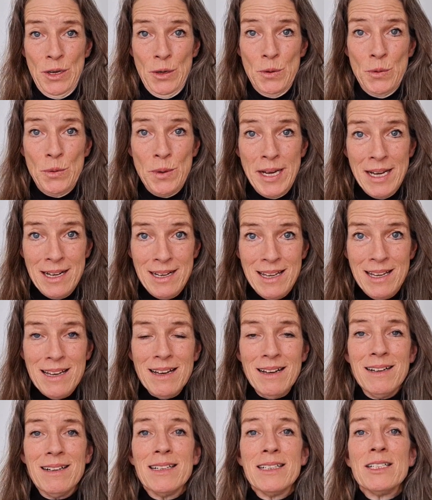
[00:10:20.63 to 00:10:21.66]

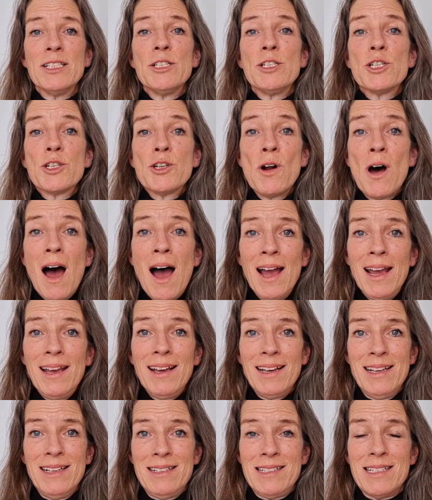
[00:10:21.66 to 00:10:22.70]
Really try
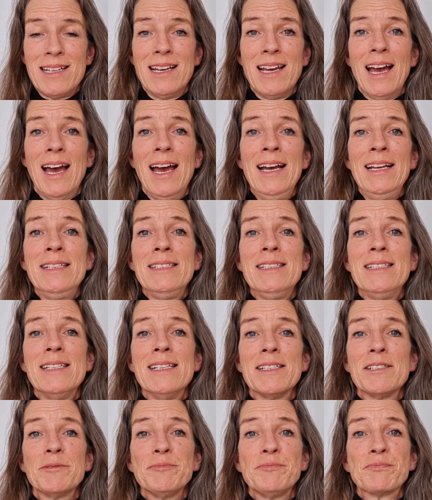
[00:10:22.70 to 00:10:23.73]
it and
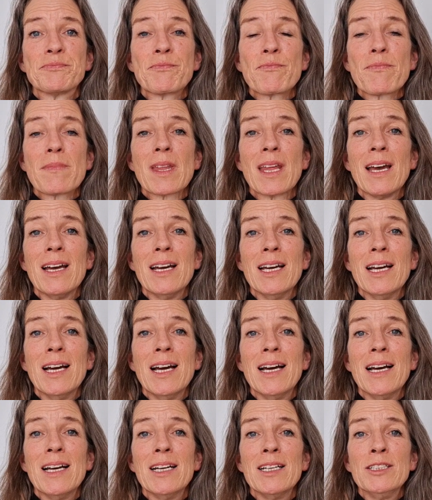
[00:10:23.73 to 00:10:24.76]

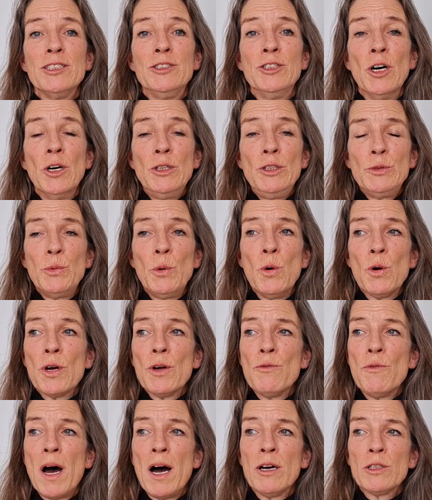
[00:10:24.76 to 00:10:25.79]
don't walk
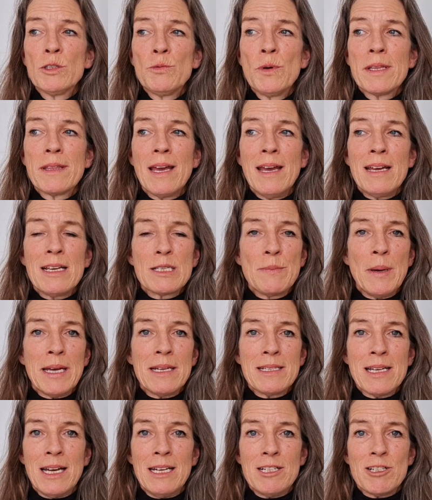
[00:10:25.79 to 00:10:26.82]
around with
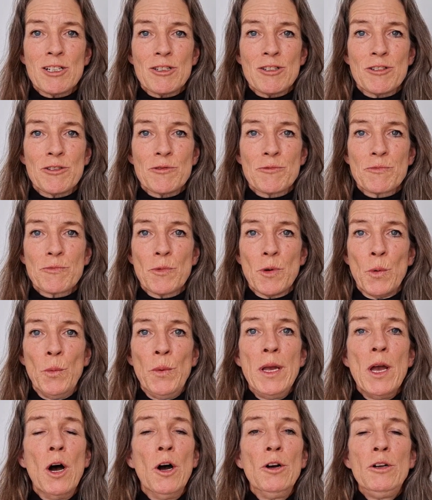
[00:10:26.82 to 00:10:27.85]
expectation.
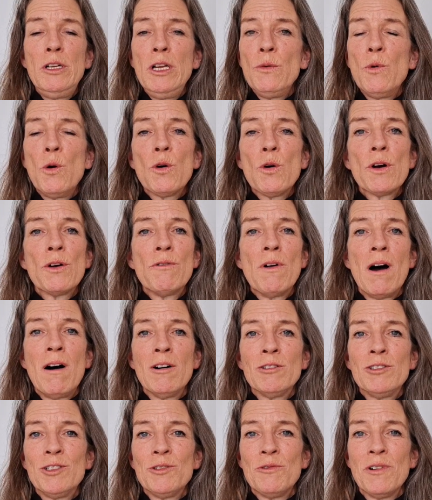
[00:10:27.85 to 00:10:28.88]
We only walk
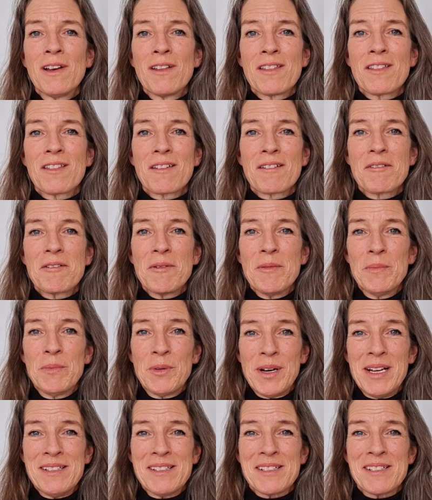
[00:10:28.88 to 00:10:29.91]
around with
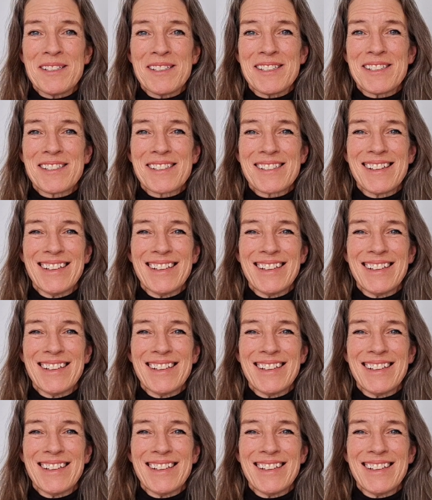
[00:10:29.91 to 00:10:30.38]
presence,